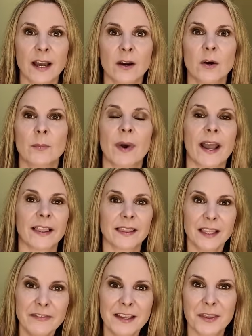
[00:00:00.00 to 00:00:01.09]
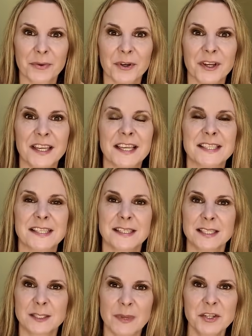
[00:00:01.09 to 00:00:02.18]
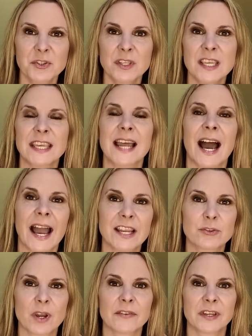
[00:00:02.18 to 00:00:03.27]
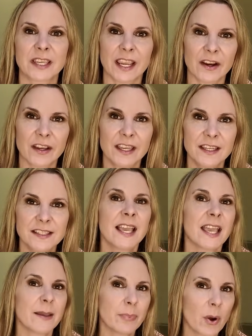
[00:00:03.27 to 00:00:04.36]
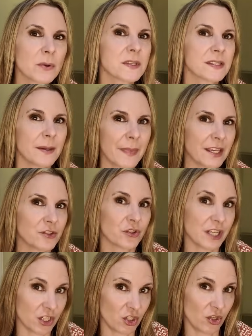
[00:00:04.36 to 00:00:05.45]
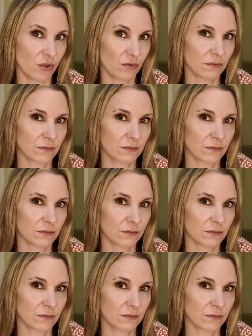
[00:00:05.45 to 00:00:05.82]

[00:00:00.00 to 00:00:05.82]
out by living through it is that especially in high traffic areas, it poses a major issue.